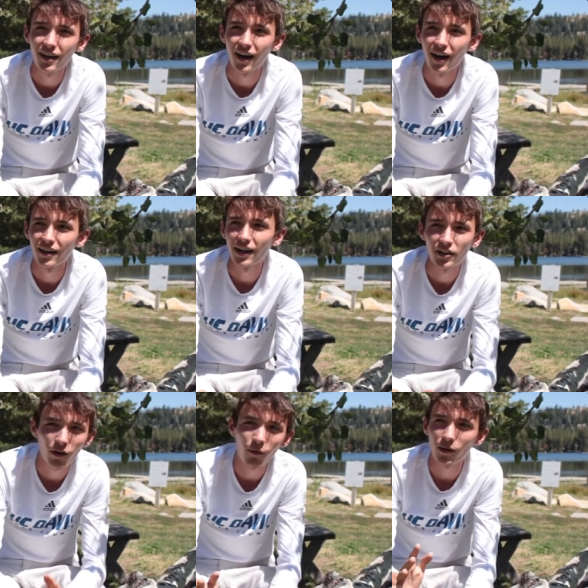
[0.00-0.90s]
nice. Uh, and I
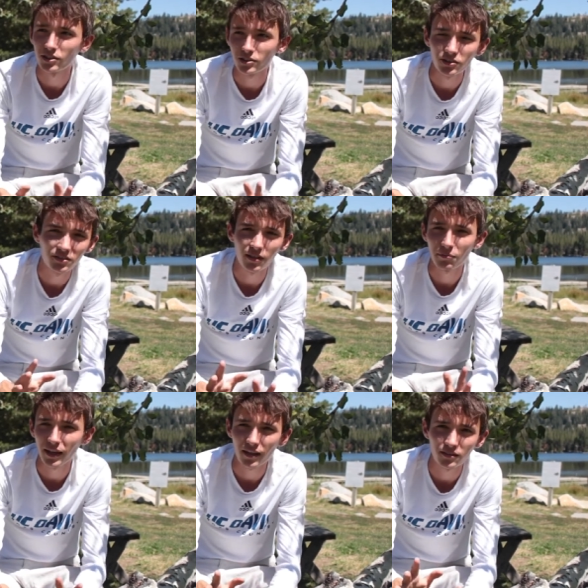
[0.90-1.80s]
knew I wanted to do
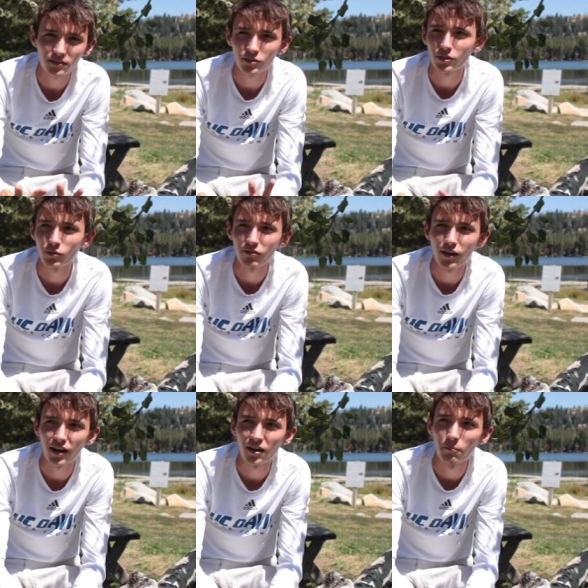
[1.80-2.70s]
something sort of with
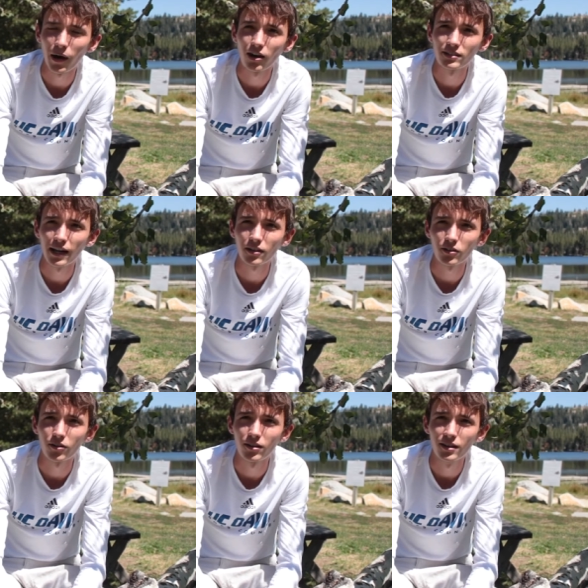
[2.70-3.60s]
uh,
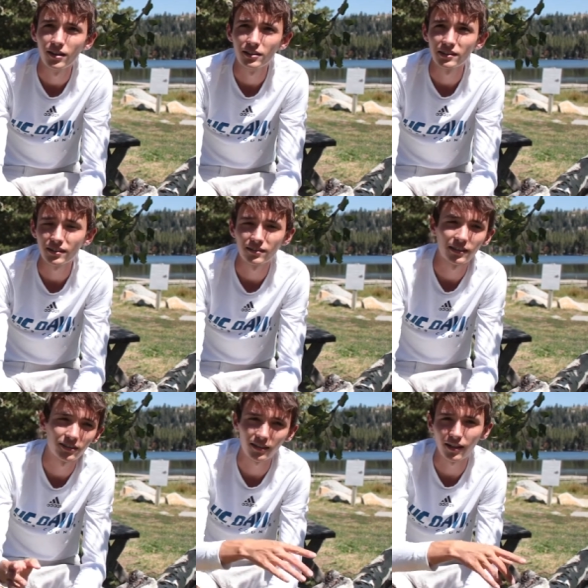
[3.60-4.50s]
biotechnical, just because
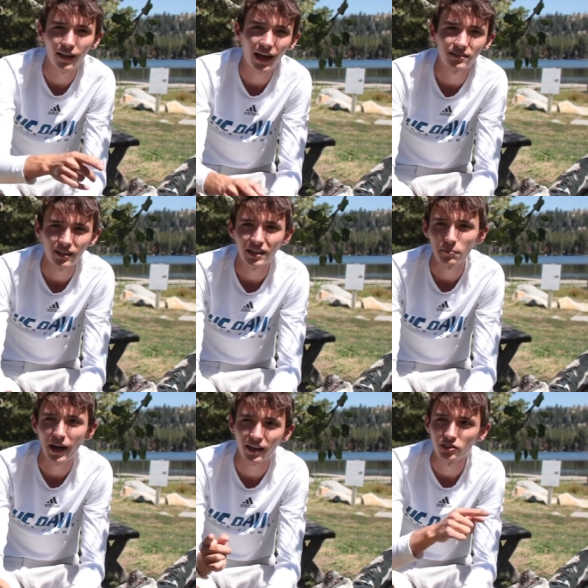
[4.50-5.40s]
I took a class on
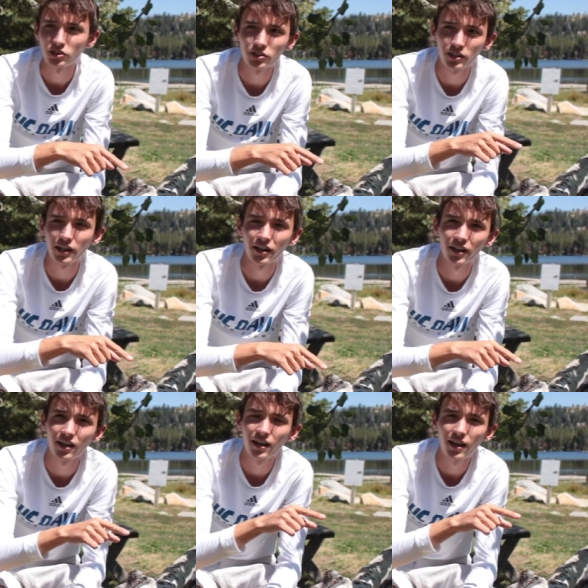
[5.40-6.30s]
it back in junior
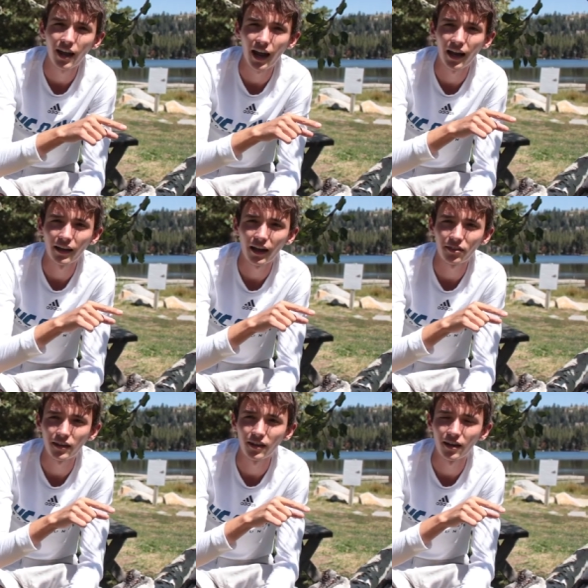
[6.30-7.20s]
year, and at
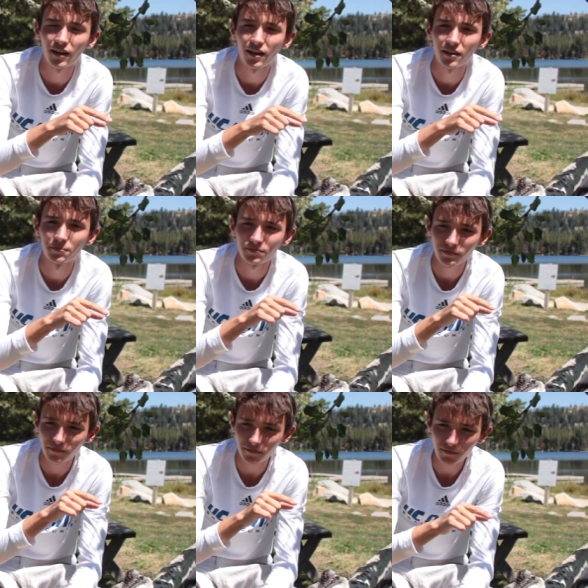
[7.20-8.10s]
the um,
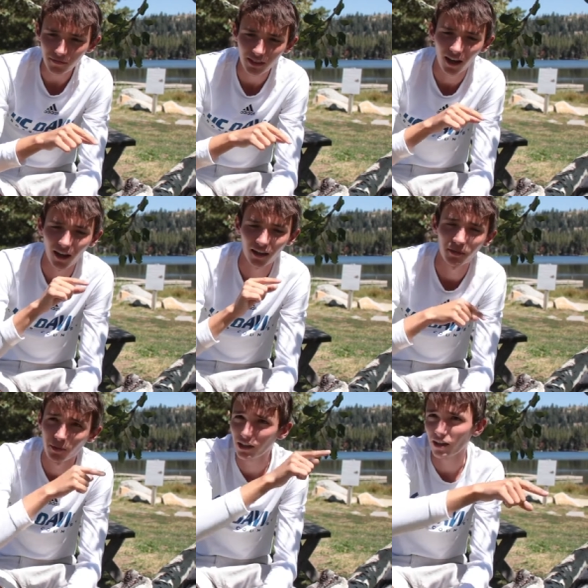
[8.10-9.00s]
uh,
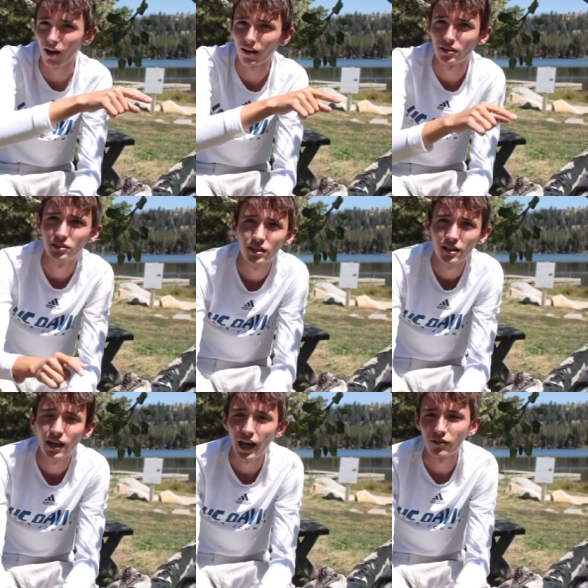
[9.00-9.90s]
community college
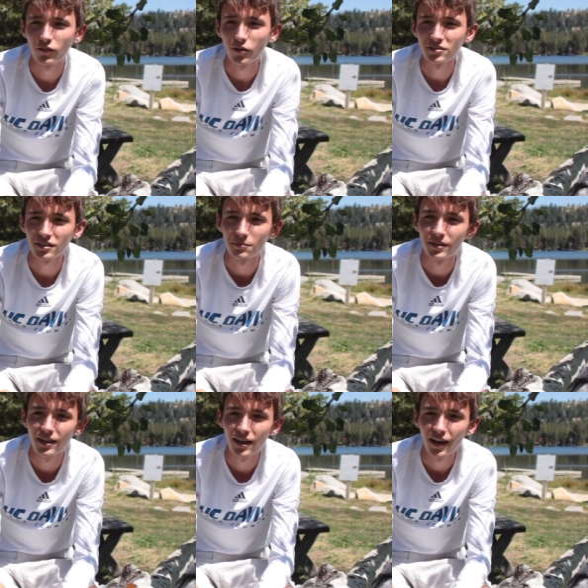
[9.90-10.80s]
in Folsom,
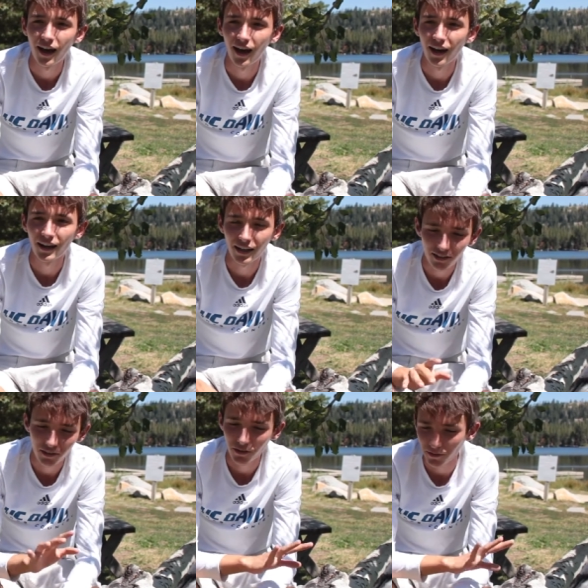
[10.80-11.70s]
uh, and I
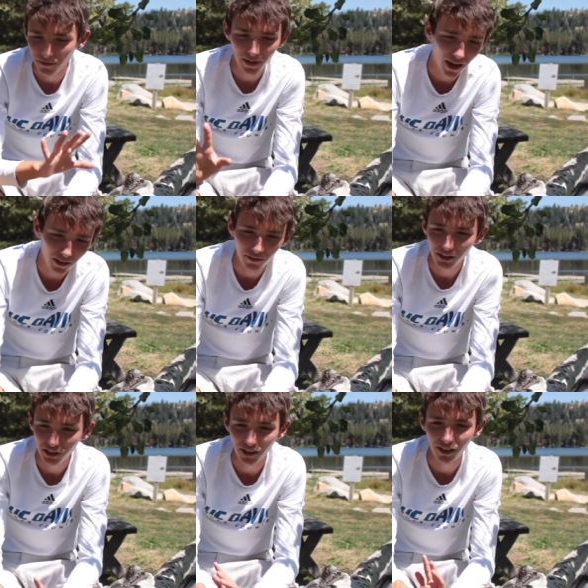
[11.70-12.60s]
knew out of
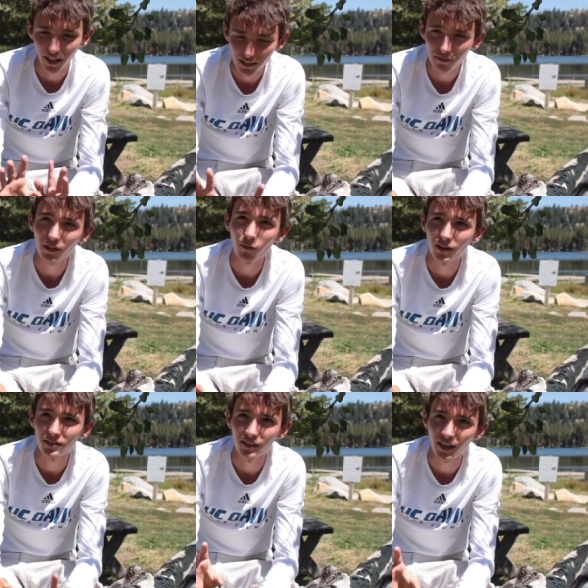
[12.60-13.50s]
engineering I definitely
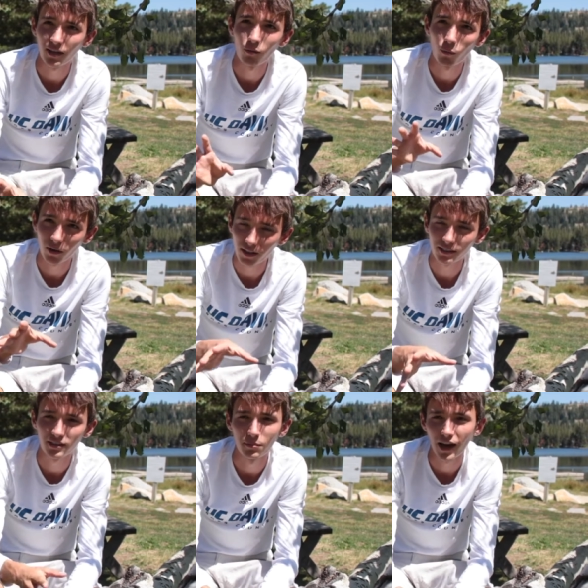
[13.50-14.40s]
wanted to like work
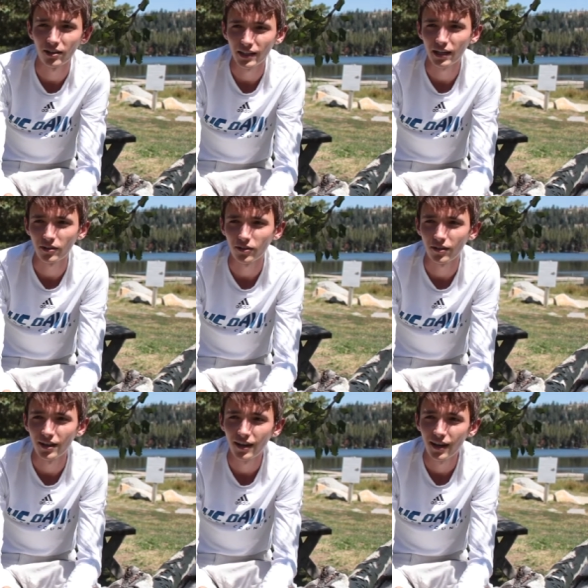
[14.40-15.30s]
into biotechnical.